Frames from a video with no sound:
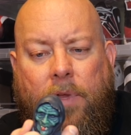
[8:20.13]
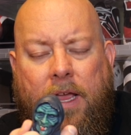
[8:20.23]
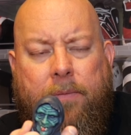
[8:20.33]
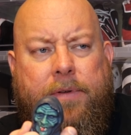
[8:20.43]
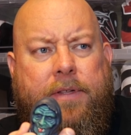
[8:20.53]

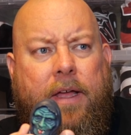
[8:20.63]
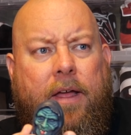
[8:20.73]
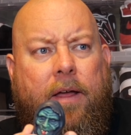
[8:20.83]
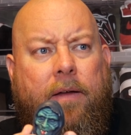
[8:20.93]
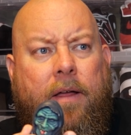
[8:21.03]
It was
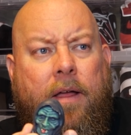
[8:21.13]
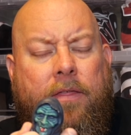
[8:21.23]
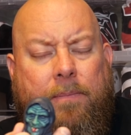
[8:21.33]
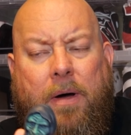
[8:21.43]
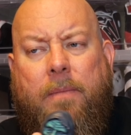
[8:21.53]
the
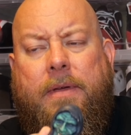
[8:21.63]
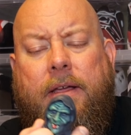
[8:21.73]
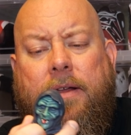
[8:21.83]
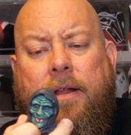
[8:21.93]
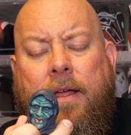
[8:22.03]
the
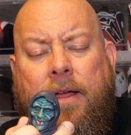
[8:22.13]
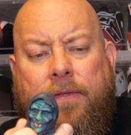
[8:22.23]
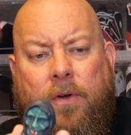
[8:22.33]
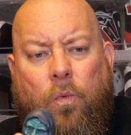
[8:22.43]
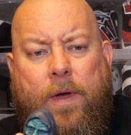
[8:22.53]
pumpkin,
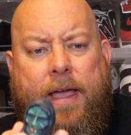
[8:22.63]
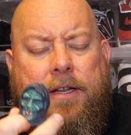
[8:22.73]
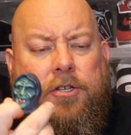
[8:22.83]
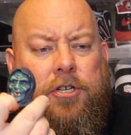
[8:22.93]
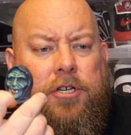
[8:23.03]
the
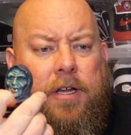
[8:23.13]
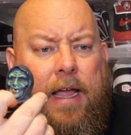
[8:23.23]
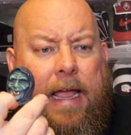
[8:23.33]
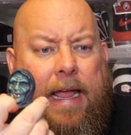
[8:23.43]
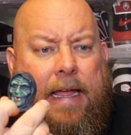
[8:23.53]
witch,
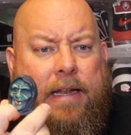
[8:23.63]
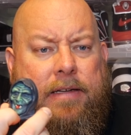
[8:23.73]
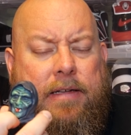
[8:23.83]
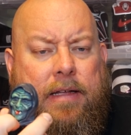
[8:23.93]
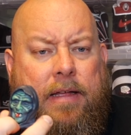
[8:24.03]

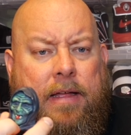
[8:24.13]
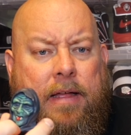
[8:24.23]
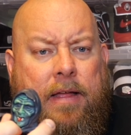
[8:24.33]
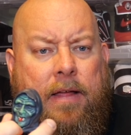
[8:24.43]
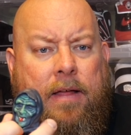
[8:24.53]
and
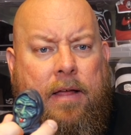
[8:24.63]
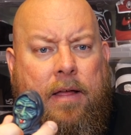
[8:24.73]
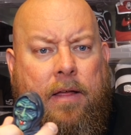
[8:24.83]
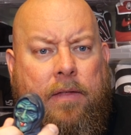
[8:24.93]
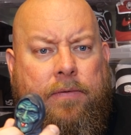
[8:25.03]

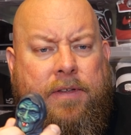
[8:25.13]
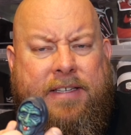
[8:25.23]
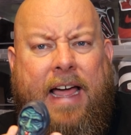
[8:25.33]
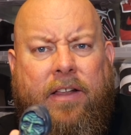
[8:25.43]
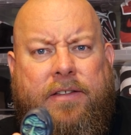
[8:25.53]
the
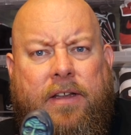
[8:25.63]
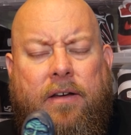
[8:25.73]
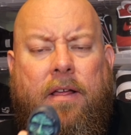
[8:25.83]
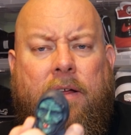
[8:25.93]
skeleton